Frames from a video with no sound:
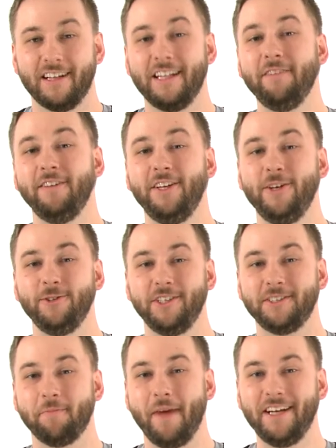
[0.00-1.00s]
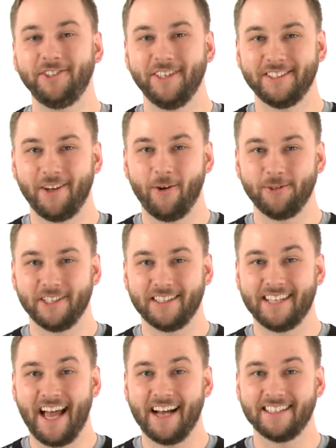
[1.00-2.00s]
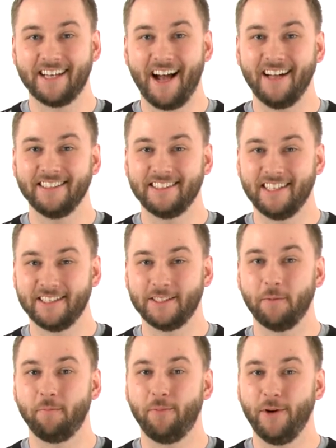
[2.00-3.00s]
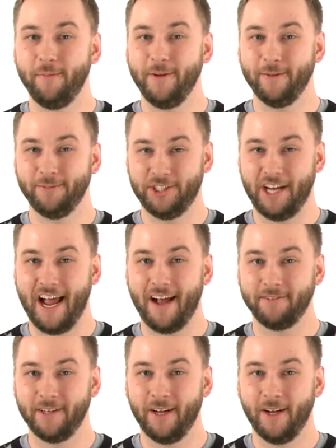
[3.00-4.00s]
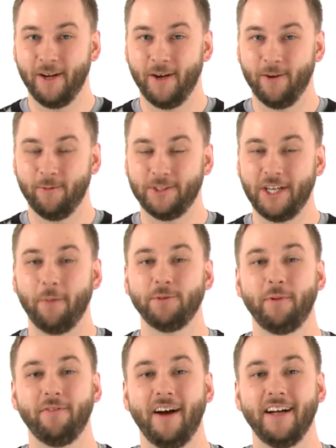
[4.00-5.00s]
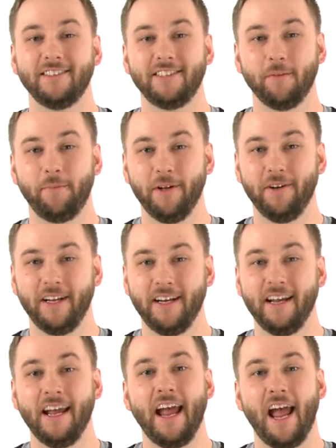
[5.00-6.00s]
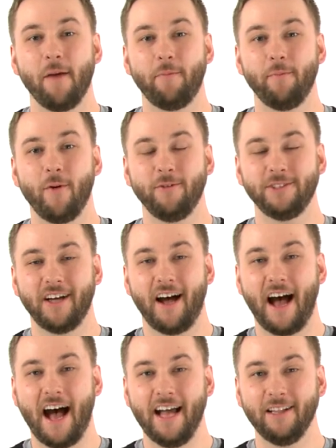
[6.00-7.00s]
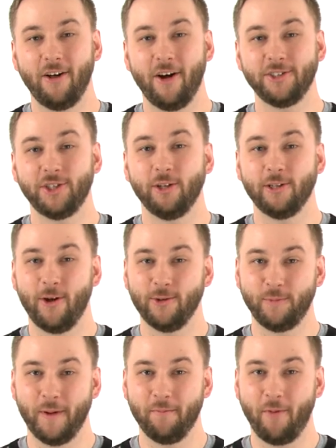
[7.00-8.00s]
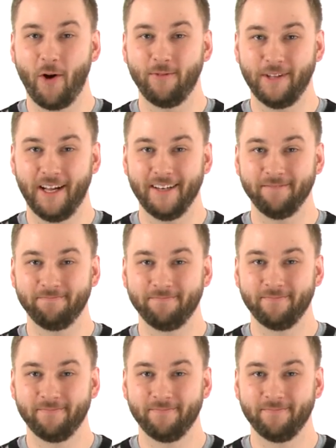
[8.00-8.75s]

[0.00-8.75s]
Cleveland uses a Matrix Ozix XCON 6 premium shaft, which helps provide stability and promotes a high launch, low spin ball flight.